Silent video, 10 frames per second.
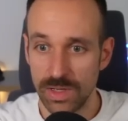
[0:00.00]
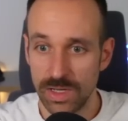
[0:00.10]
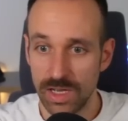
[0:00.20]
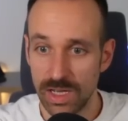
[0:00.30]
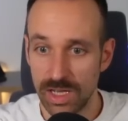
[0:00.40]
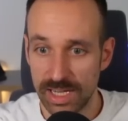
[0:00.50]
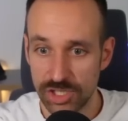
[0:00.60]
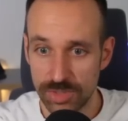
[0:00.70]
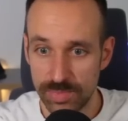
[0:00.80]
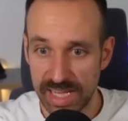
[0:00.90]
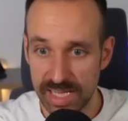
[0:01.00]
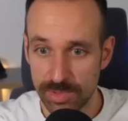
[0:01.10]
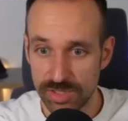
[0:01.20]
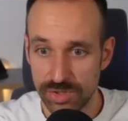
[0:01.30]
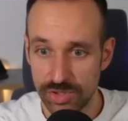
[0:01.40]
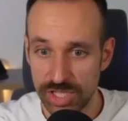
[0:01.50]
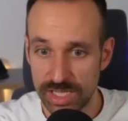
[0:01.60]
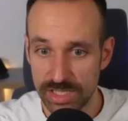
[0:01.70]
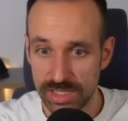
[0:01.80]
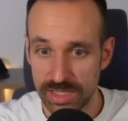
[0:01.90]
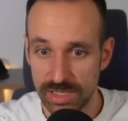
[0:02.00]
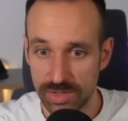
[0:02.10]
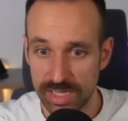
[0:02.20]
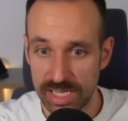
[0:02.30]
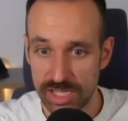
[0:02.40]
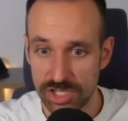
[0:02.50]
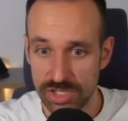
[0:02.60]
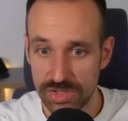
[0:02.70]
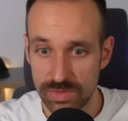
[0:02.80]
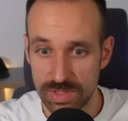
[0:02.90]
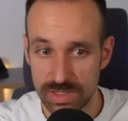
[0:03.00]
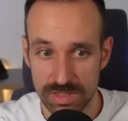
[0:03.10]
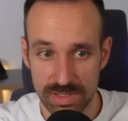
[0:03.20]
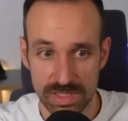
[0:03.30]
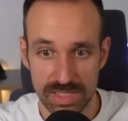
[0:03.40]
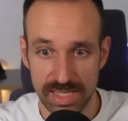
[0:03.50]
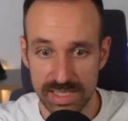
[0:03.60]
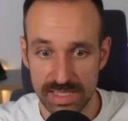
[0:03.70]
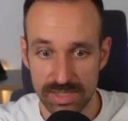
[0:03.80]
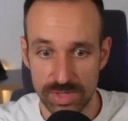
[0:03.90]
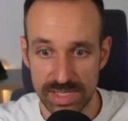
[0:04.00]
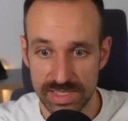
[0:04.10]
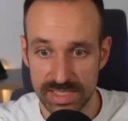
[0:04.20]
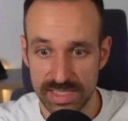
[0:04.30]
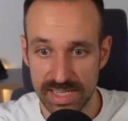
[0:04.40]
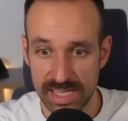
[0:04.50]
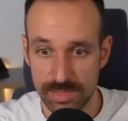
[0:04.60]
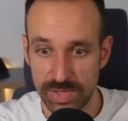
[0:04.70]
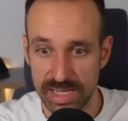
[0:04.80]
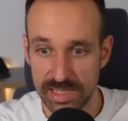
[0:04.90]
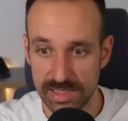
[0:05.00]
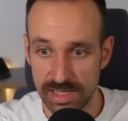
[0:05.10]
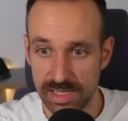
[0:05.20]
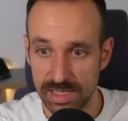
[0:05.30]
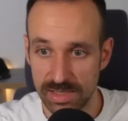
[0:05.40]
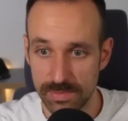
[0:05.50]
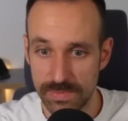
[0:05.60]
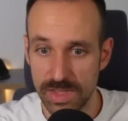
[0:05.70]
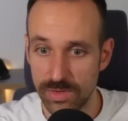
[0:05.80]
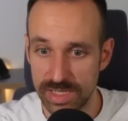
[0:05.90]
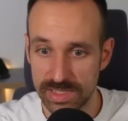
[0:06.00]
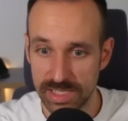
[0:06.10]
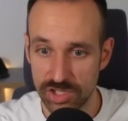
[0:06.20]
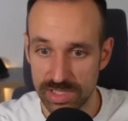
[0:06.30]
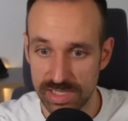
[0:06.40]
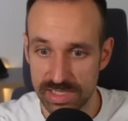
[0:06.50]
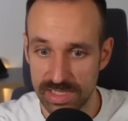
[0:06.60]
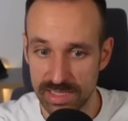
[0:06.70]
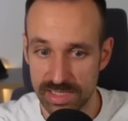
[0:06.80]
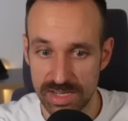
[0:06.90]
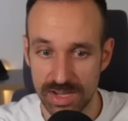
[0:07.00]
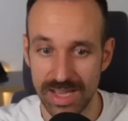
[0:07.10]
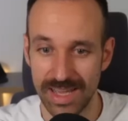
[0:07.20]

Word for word: Uh, I should be able to change the location to the secondary side panel. Uh, no, that's actually exactly not,